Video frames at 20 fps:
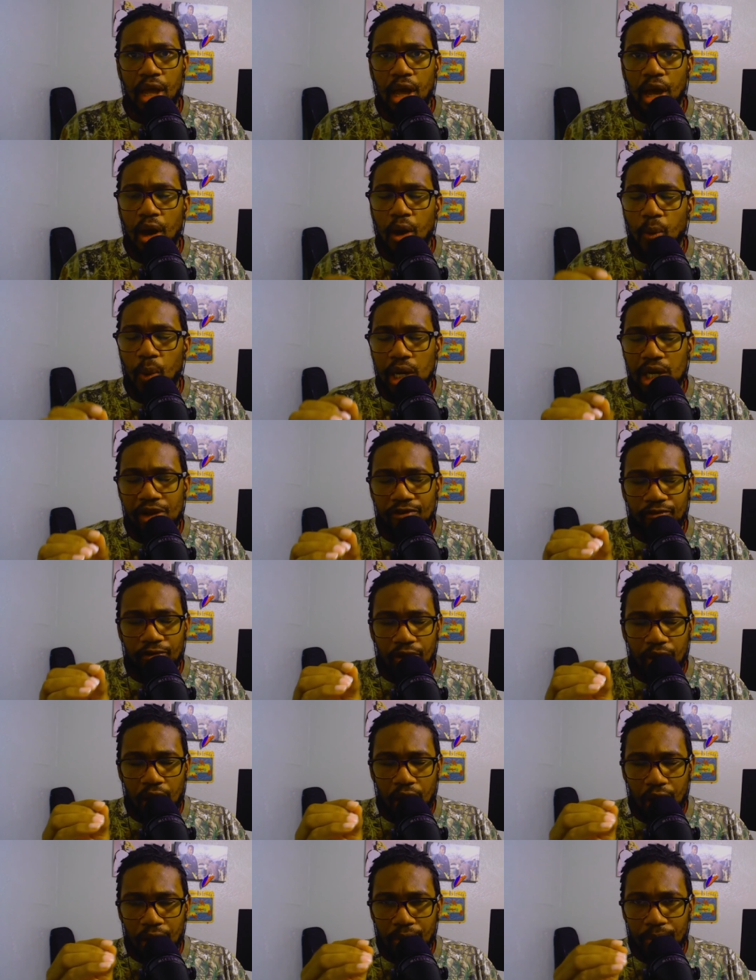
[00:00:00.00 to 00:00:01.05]
Whatever
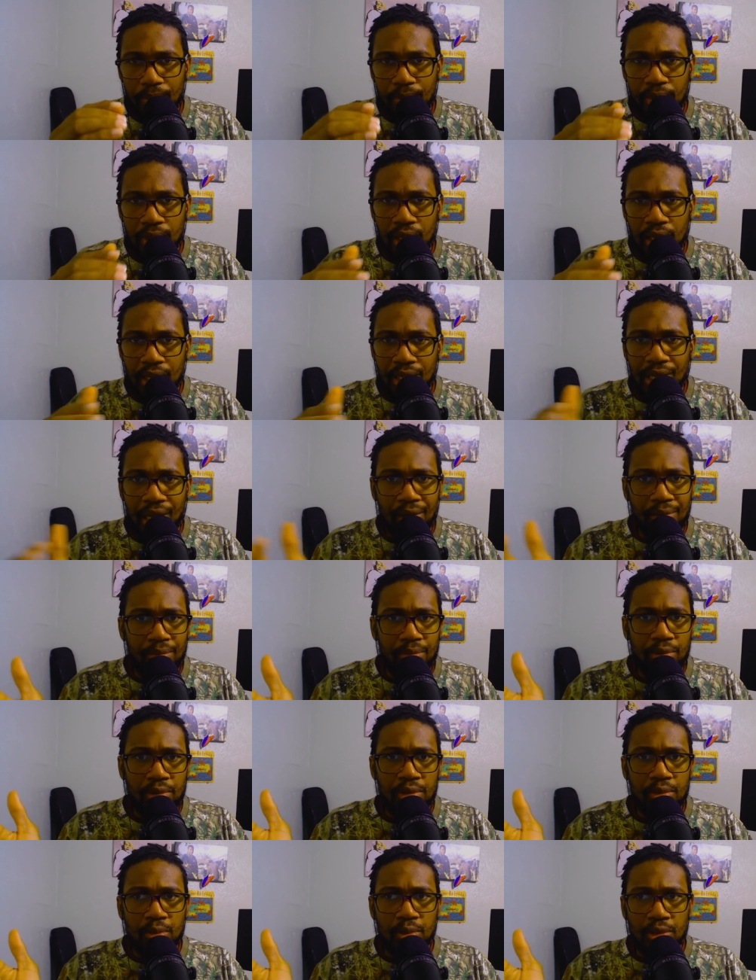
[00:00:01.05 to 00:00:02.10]
how big that
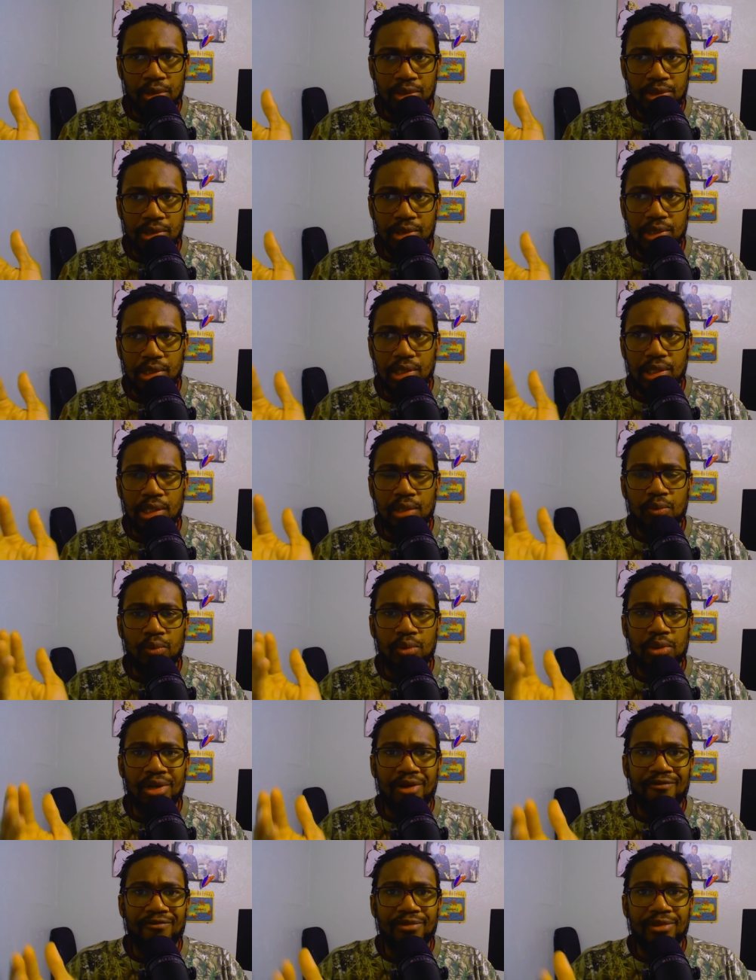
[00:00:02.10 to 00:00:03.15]
boat was, it would
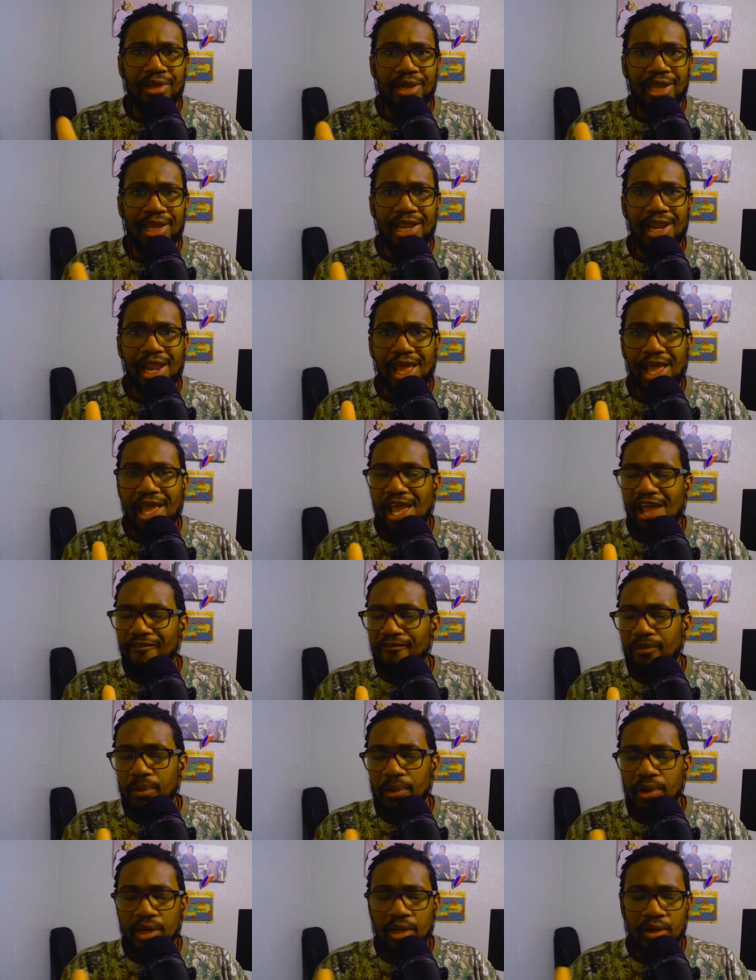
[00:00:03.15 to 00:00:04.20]
have taken
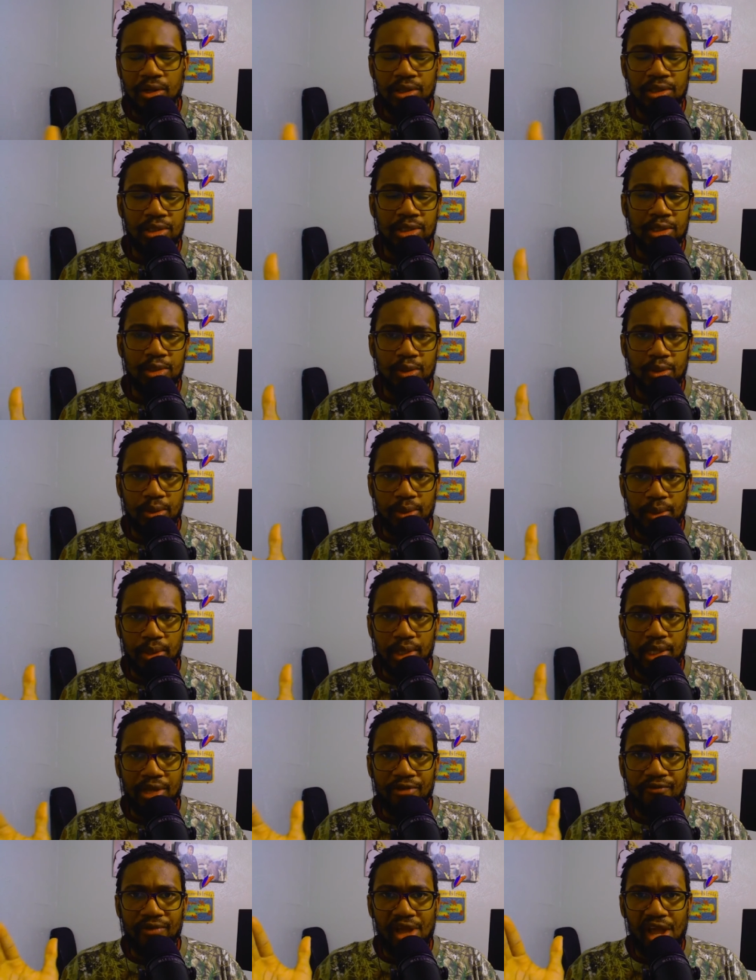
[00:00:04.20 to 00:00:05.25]
everybody on this earth
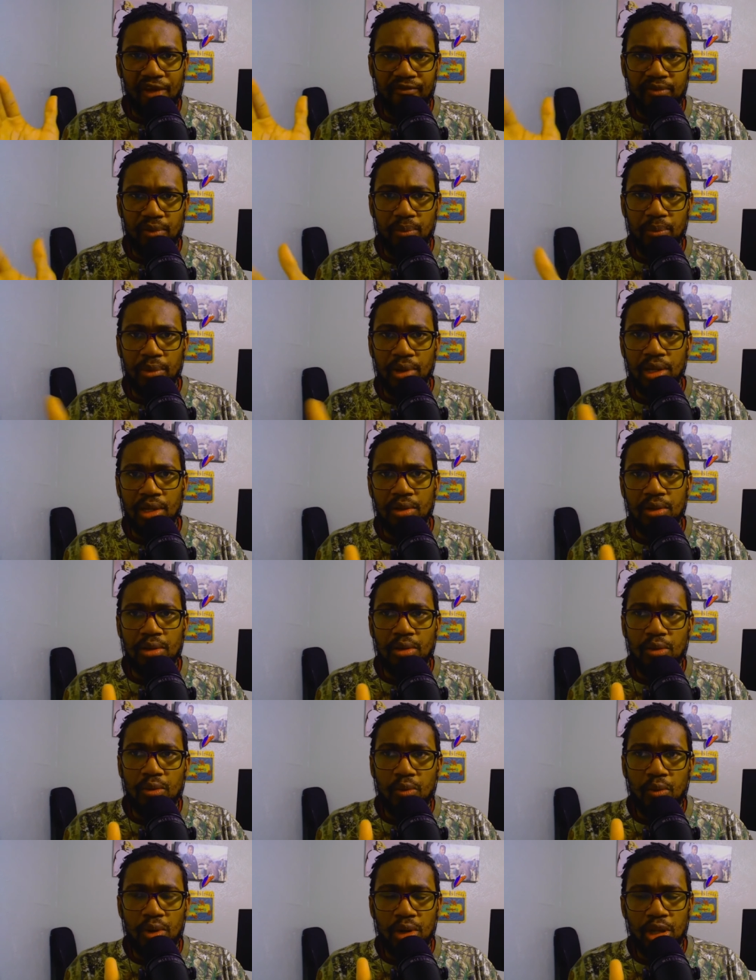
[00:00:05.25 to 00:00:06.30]
if every man
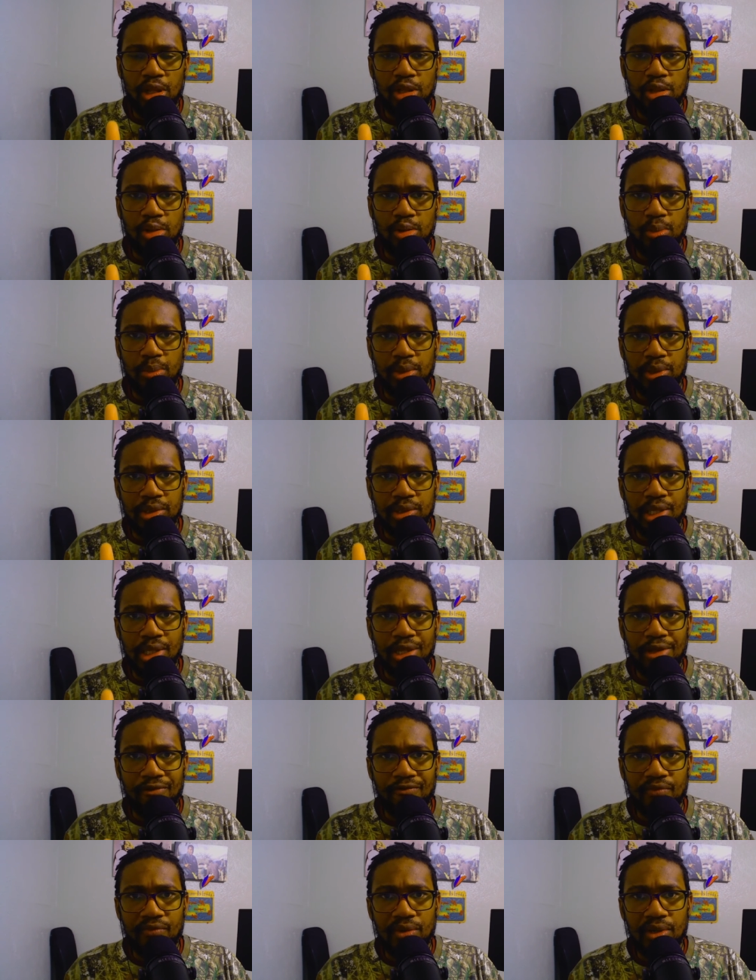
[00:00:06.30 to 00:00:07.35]
wanted to be
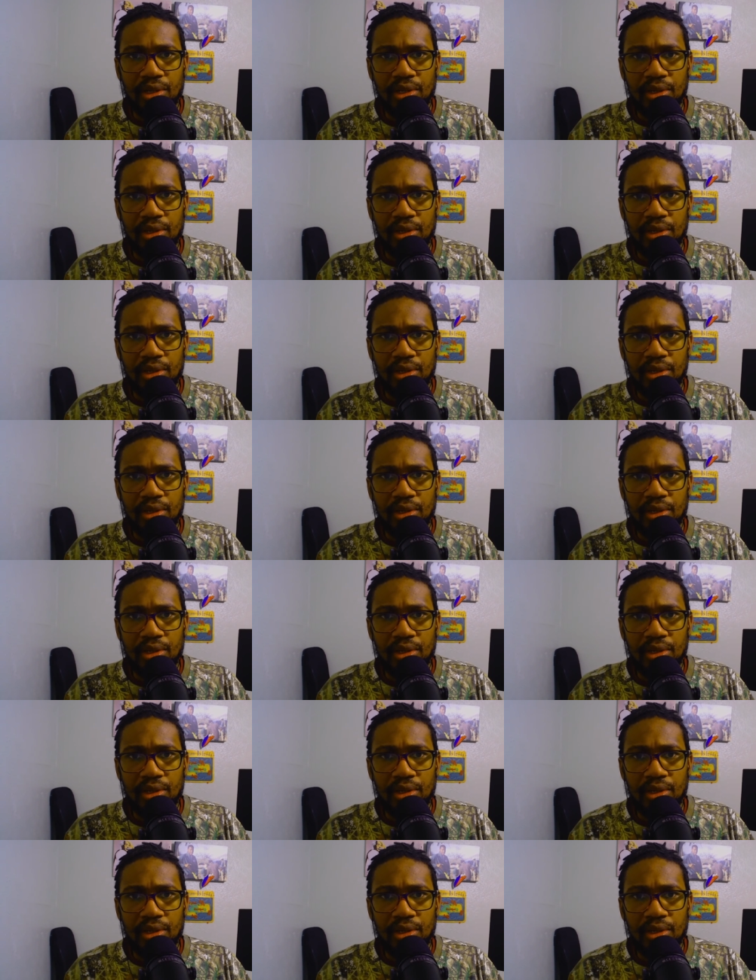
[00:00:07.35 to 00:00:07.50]
saved.